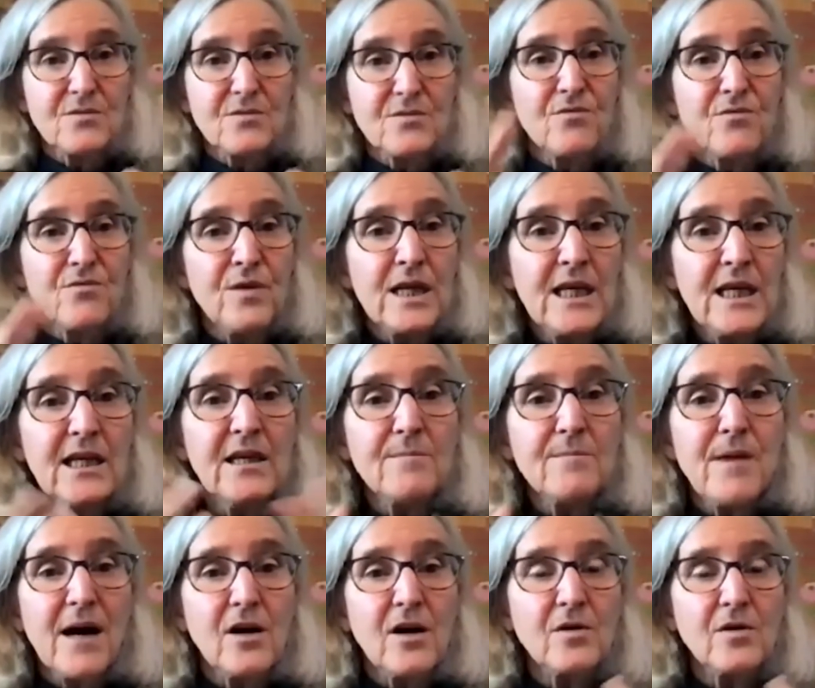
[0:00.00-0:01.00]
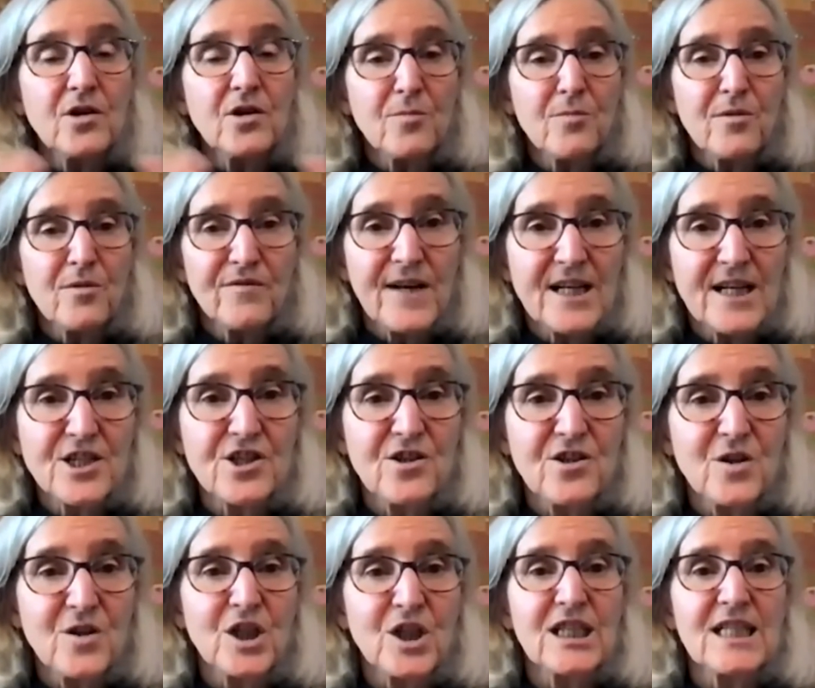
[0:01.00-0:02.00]
read about your professional
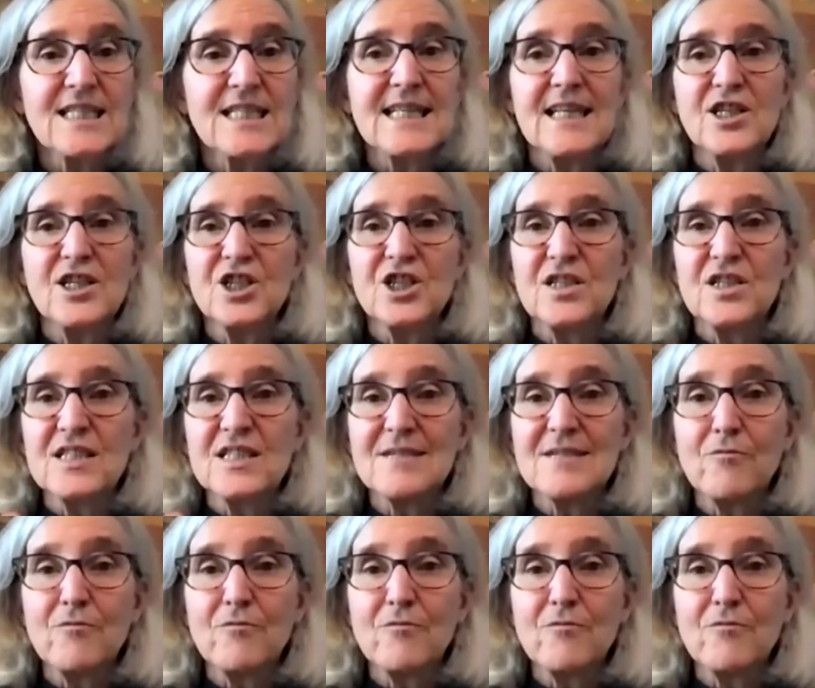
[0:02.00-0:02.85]
organizations,